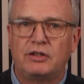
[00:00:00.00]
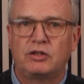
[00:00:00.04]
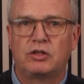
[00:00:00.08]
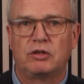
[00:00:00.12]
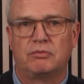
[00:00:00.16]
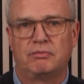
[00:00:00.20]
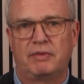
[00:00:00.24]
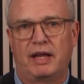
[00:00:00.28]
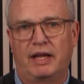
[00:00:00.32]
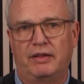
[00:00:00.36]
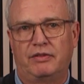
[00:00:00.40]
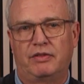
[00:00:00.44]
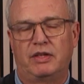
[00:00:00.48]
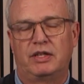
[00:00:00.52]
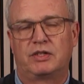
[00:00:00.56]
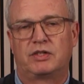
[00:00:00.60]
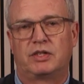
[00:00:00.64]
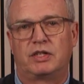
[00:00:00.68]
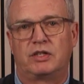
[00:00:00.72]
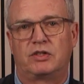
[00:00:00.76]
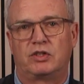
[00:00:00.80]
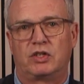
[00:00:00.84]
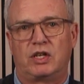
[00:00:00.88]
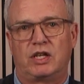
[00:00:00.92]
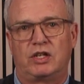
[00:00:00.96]
to make this
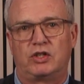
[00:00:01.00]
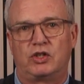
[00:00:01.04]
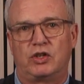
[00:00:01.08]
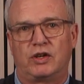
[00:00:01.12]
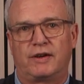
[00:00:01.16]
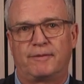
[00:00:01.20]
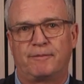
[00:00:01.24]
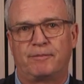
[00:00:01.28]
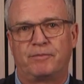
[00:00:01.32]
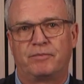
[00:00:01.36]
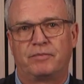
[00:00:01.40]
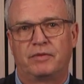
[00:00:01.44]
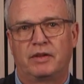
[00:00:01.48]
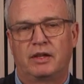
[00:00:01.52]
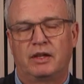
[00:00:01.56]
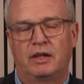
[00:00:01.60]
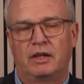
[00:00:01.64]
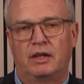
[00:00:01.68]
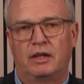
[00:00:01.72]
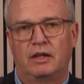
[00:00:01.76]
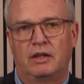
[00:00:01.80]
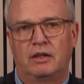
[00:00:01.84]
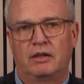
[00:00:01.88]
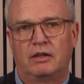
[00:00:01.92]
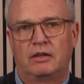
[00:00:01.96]
decision.
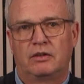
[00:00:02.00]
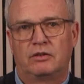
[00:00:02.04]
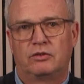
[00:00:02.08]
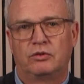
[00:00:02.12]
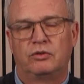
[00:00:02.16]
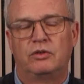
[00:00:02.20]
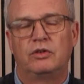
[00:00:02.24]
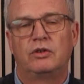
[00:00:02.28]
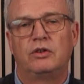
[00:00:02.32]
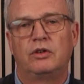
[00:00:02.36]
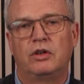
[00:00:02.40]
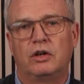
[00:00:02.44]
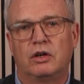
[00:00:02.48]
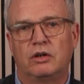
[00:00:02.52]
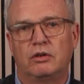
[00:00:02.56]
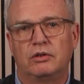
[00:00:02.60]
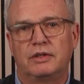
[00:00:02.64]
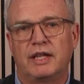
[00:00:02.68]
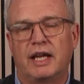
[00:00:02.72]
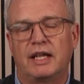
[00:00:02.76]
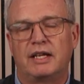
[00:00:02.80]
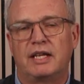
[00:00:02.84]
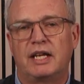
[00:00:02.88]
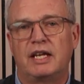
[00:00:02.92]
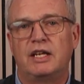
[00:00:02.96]
Do you know
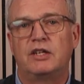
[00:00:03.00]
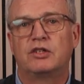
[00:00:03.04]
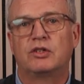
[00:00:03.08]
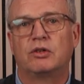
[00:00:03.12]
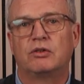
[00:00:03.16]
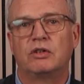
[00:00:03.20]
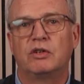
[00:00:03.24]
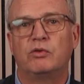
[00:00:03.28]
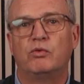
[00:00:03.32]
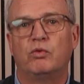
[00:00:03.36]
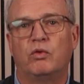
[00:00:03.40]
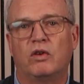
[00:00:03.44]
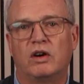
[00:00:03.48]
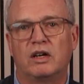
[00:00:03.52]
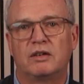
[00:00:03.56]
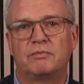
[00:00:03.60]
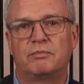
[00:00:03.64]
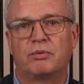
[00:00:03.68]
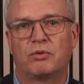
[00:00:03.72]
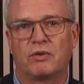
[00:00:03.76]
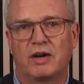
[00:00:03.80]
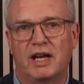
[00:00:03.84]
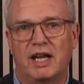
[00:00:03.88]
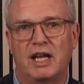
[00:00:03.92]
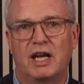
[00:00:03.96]
that he's only one
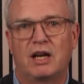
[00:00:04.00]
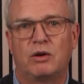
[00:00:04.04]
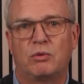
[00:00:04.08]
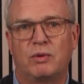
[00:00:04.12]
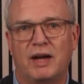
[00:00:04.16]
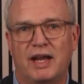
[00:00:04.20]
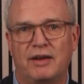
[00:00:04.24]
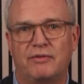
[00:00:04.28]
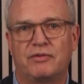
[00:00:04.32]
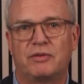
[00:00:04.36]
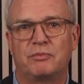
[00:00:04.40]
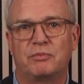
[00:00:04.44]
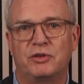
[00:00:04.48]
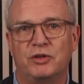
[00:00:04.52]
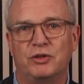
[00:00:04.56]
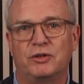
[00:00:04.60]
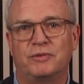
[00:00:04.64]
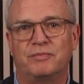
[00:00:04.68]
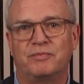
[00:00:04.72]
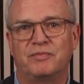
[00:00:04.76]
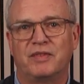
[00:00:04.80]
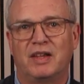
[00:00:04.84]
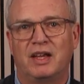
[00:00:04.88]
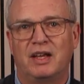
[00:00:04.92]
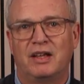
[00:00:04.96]
prayer away from
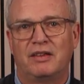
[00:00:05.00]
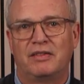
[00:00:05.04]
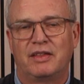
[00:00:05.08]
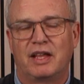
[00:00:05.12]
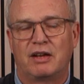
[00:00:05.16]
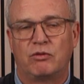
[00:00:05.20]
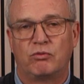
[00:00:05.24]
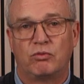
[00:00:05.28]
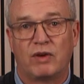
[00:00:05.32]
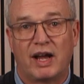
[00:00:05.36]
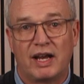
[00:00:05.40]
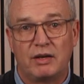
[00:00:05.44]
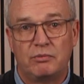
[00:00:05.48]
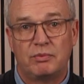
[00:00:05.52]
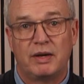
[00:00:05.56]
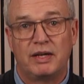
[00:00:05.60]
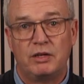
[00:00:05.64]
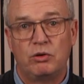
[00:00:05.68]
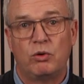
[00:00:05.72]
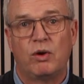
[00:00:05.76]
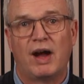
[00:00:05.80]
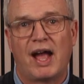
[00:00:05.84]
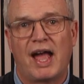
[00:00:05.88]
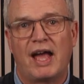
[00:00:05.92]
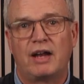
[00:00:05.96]
you? That right where
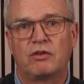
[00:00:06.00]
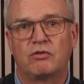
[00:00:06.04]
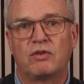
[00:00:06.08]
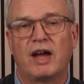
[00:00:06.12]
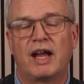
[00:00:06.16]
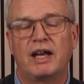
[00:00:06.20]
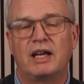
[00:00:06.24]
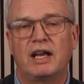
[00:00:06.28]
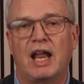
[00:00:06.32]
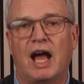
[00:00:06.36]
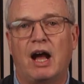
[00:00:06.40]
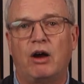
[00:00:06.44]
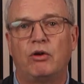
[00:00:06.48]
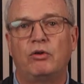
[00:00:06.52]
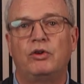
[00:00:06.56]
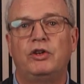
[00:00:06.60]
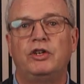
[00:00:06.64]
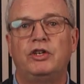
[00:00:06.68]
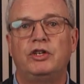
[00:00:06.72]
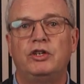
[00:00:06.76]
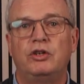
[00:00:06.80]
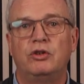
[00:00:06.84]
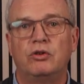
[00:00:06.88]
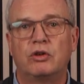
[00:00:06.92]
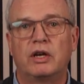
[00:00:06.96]
you are at right now,
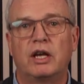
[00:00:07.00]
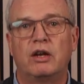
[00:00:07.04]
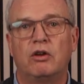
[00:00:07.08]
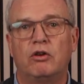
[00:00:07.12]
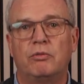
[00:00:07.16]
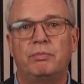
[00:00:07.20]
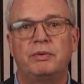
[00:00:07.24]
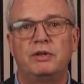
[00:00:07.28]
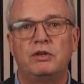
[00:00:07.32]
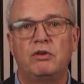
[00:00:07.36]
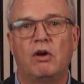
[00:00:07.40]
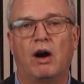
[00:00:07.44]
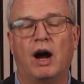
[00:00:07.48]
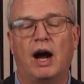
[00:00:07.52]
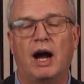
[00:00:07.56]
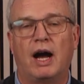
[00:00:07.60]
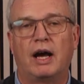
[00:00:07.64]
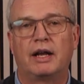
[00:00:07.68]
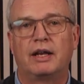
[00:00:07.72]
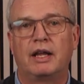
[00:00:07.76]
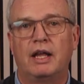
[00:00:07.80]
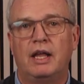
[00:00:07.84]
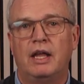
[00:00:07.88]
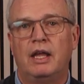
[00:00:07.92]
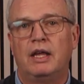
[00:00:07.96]
you can open your
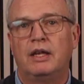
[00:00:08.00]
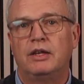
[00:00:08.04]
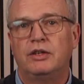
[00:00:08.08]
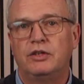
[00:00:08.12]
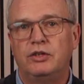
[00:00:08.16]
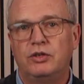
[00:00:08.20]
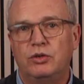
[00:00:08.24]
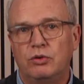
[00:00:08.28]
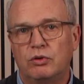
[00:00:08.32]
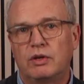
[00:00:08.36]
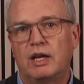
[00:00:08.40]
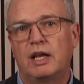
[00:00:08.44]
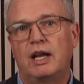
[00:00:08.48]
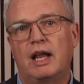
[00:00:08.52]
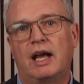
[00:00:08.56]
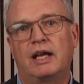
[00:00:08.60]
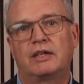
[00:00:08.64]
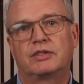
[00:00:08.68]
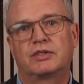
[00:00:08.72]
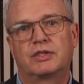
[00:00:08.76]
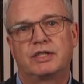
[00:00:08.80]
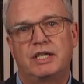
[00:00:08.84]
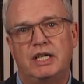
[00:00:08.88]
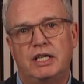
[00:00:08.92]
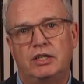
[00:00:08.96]
heart, you can
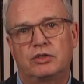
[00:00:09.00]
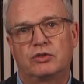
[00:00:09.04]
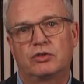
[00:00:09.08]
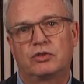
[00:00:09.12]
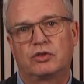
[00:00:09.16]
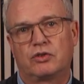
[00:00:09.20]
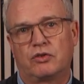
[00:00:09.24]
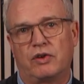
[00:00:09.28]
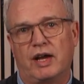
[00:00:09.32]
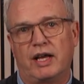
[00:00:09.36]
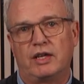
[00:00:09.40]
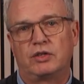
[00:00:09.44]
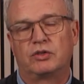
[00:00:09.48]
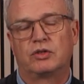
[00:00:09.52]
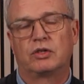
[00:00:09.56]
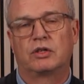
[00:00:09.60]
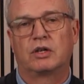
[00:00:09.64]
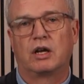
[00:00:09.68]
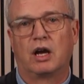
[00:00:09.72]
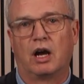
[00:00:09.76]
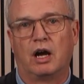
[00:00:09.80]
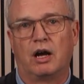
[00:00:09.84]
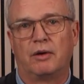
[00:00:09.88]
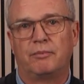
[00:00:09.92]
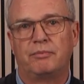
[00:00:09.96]
ask Jesus Christ to
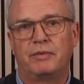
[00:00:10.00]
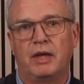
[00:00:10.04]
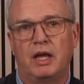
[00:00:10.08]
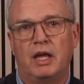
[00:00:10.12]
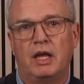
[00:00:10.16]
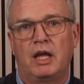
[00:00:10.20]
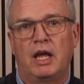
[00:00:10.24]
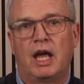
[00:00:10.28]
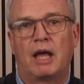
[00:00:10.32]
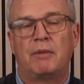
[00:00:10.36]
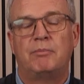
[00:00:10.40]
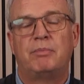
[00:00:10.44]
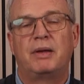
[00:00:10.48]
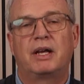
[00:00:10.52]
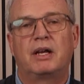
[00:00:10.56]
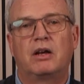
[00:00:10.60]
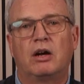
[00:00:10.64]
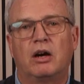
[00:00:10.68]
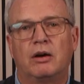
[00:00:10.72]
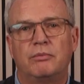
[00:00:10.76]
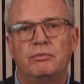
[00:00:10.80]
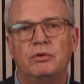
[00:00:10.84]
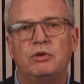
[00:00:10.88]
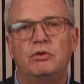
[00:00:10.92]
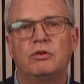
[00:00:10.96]
come and
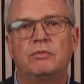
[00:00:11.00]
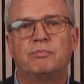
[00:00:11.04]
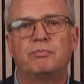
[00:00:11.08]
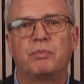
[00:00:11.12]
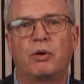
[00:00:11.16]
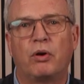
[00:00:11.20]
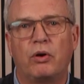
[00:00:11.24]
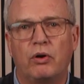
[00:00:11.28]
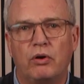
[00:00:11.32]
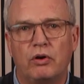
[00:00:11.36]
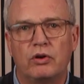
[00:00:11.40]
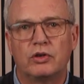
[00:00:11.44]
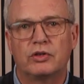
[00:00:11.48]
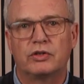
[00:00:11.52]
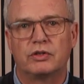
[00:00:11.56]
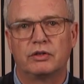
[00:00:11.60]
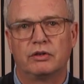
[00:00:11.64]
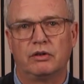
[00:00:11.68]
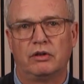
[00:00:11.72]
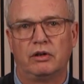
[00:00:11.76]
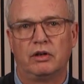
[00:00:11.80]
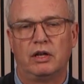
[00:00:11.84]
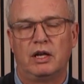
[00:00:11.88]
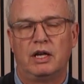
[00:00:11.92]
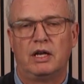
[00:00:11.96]
become your
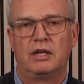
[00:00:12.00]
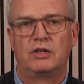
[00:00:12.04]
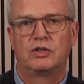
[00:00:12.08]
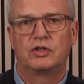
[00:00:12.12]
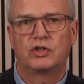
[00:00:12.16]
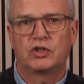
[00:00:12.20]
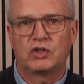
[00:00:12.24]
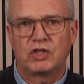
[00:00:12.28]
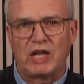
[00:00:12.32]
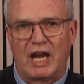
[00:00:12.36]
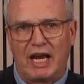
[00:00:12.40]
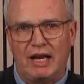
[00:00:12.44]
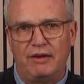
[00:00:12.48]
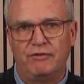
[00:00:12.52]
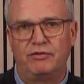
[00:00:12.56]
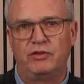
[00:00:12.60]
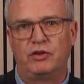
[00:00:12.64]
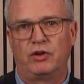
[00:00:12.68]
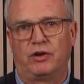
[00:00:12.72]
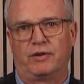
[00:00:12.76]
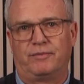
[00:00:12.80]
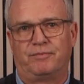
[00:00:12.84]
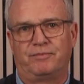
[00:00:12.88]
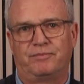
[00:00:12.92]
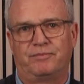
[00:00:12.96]
personal Savior.